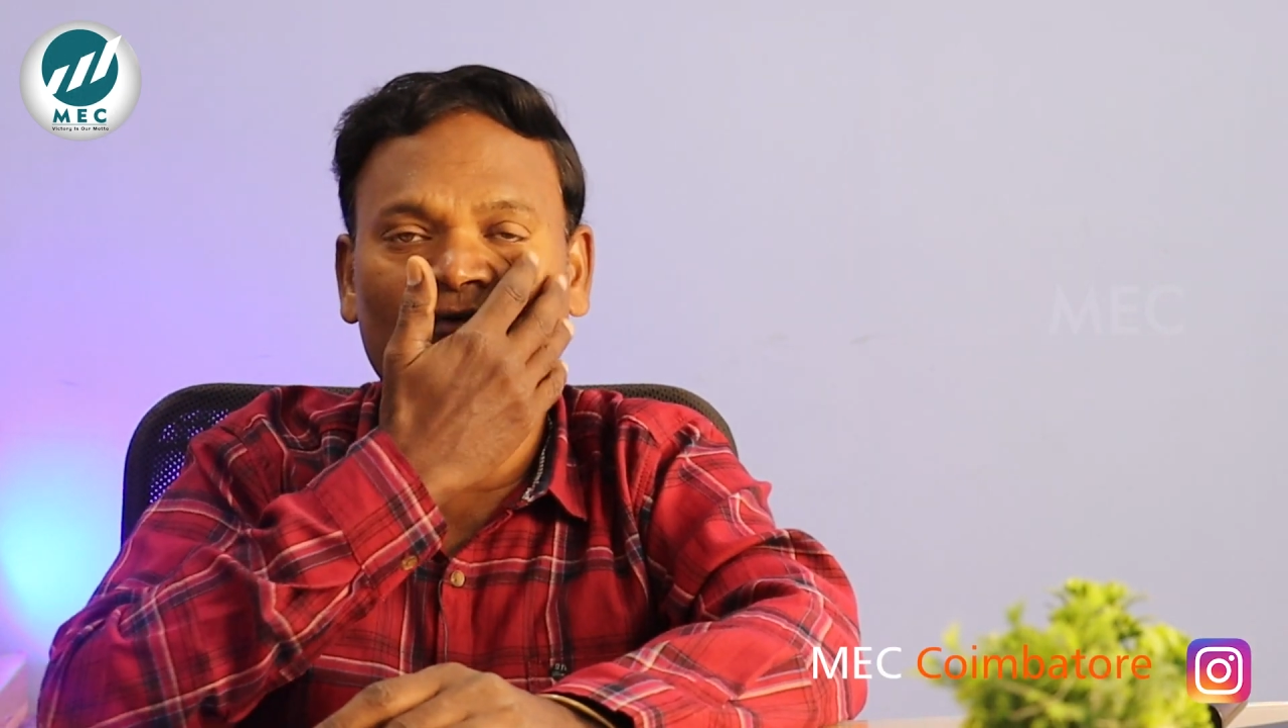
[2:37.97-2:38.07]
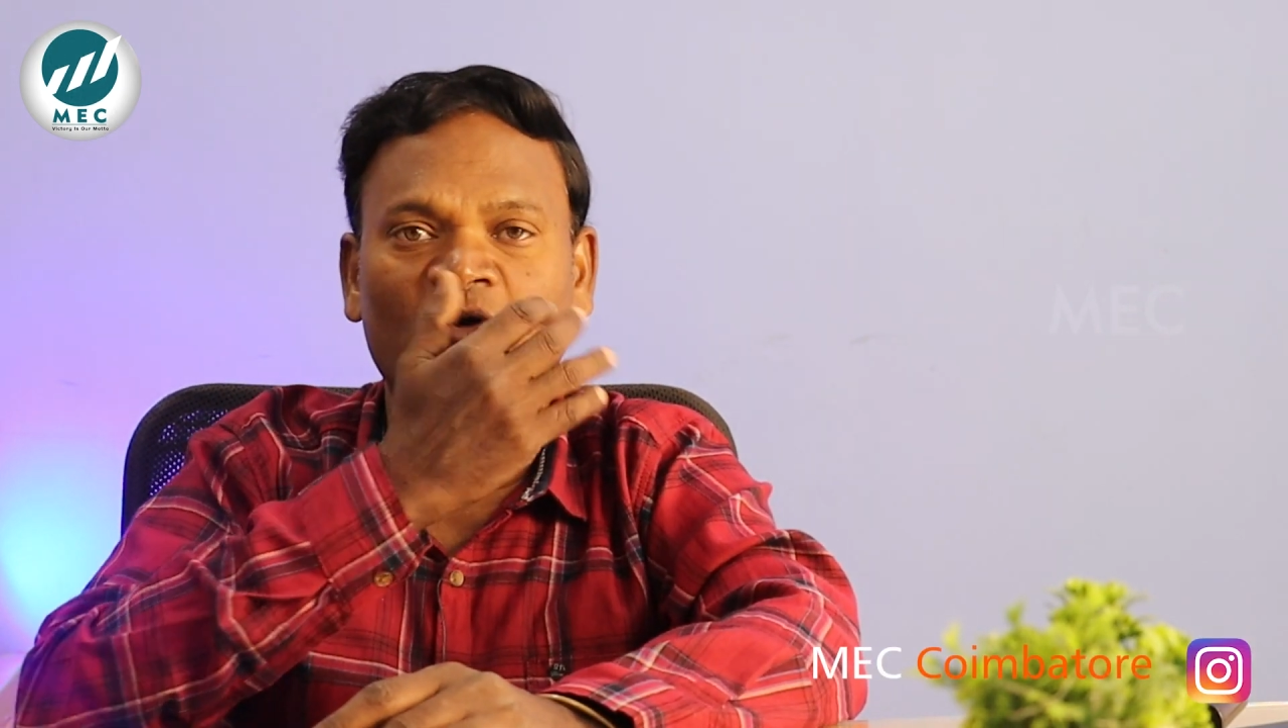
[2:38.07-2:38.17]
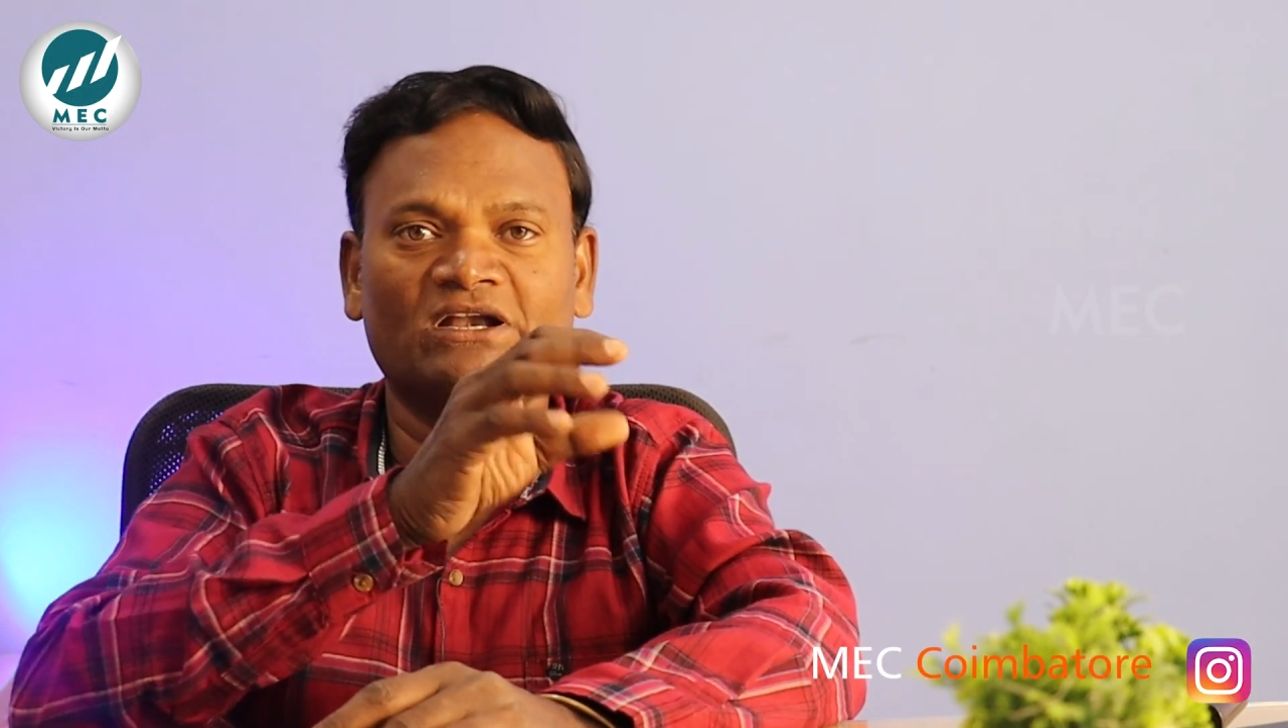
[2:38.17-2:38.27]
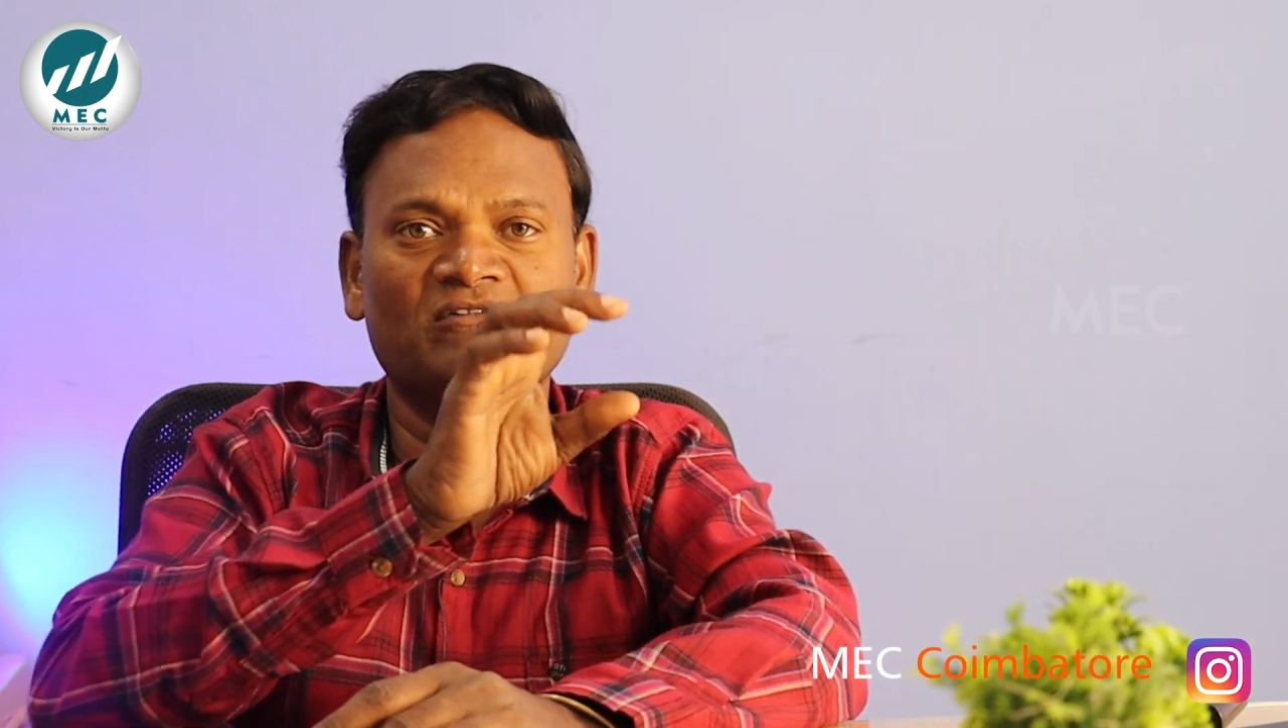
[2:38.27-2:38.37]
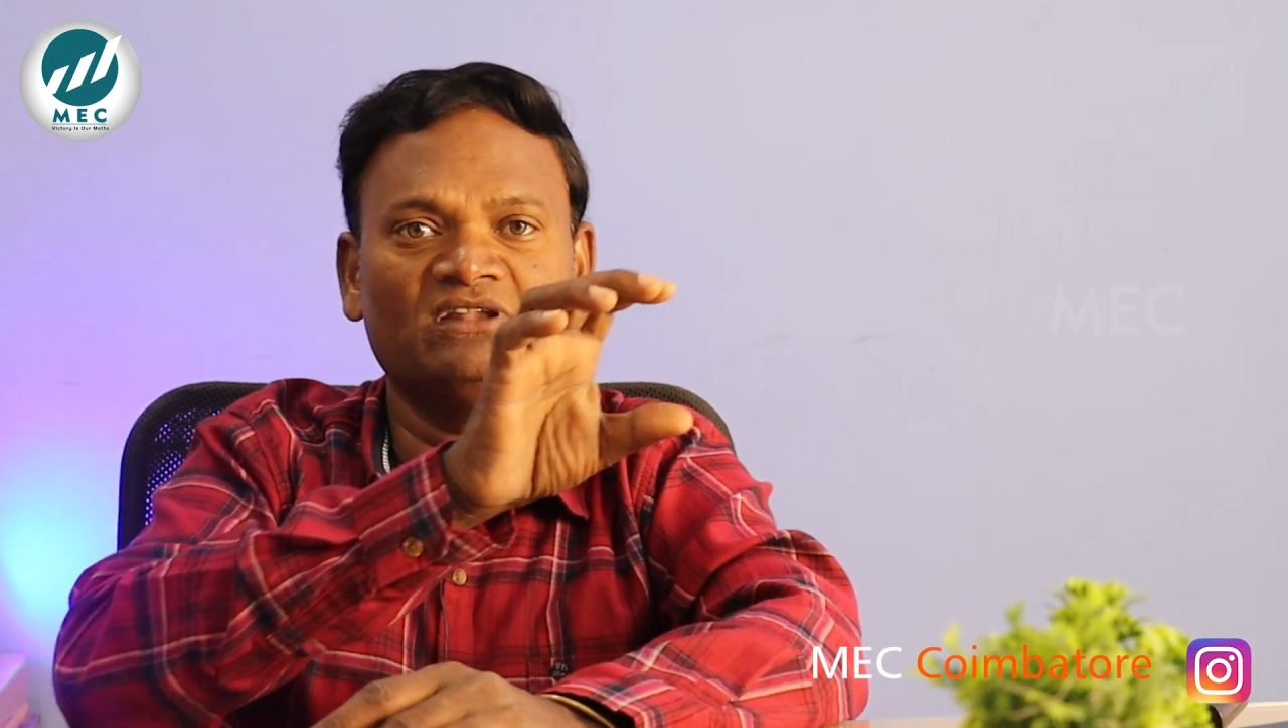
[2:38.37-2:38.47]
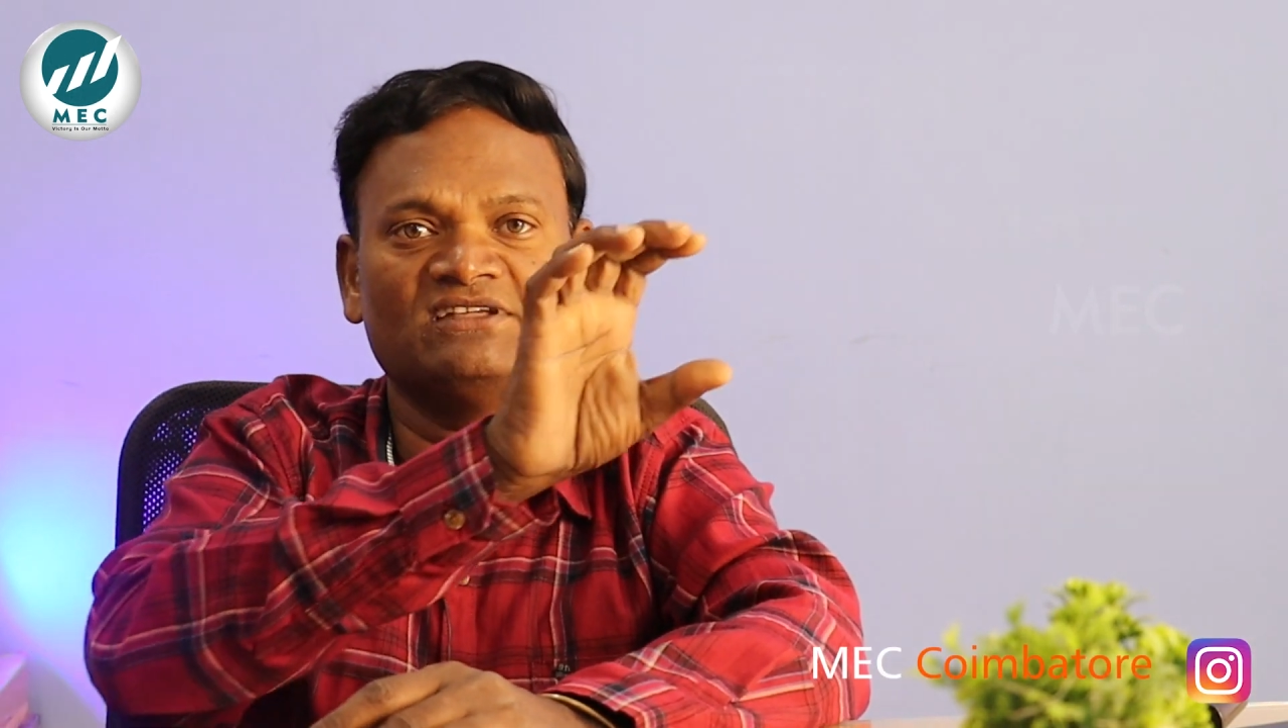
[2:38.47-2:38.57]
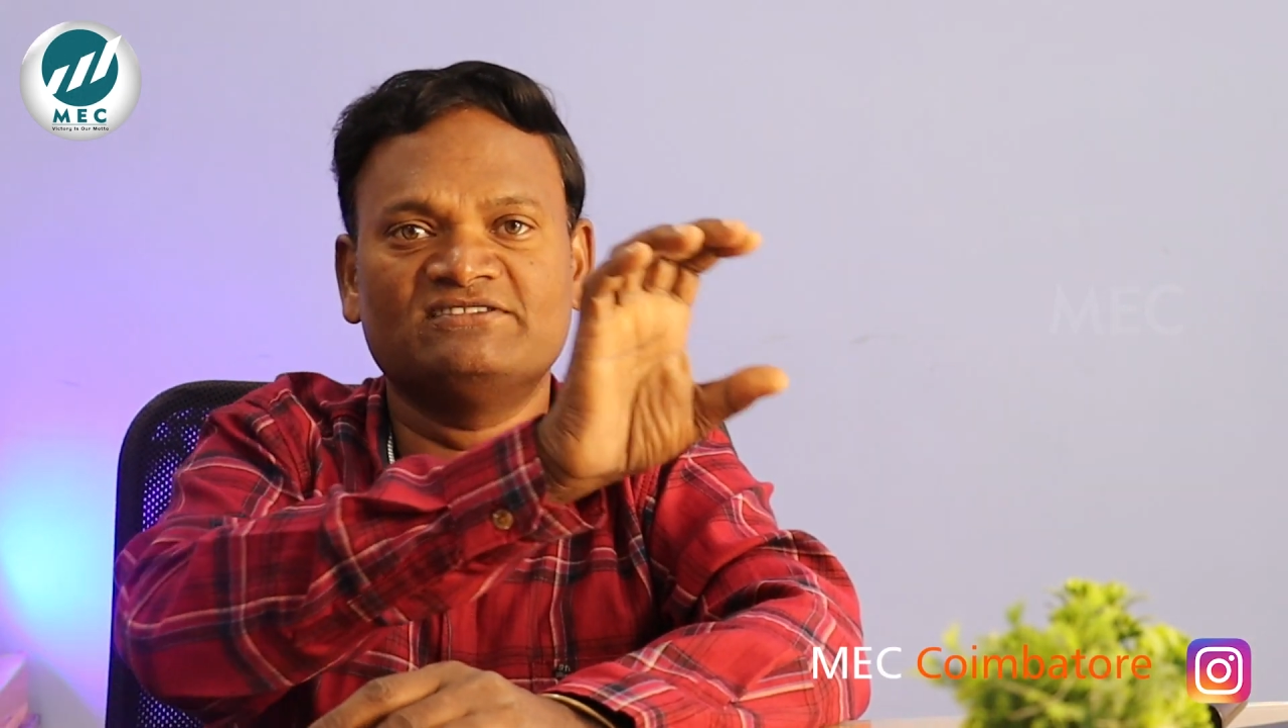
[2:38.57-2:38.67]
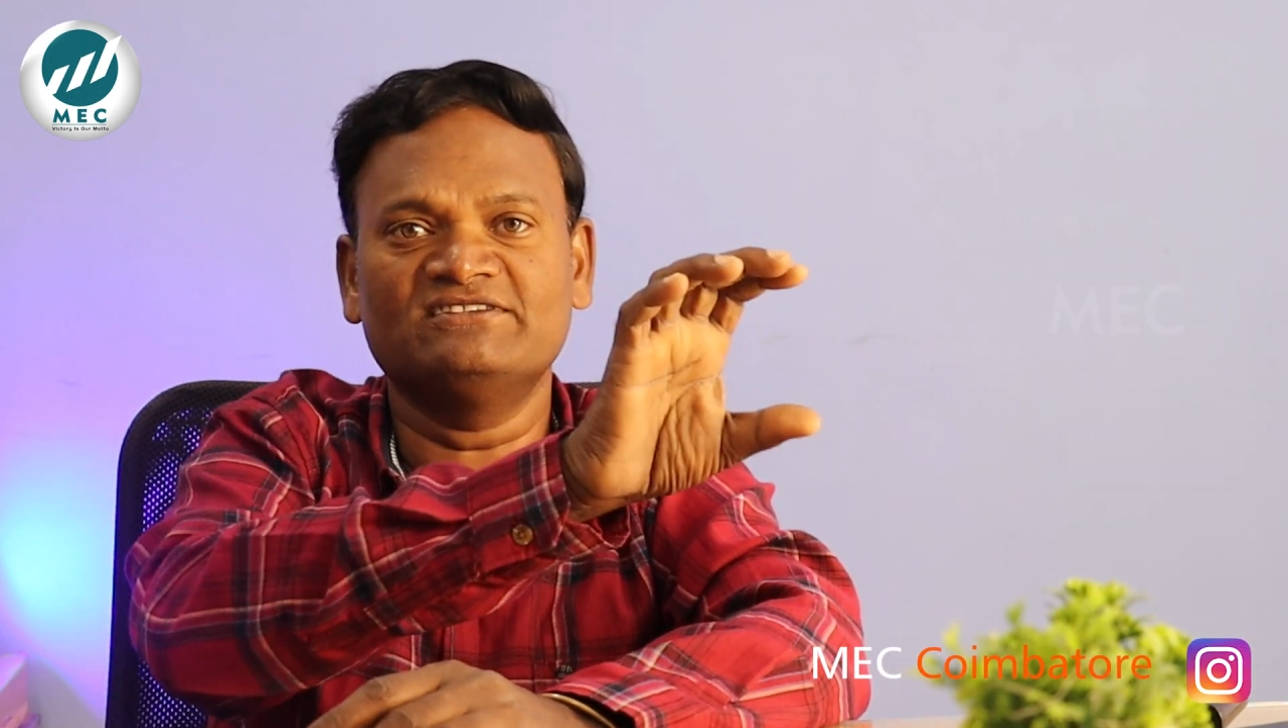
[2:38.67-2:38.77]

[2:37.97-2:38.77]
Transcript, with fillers: whatever the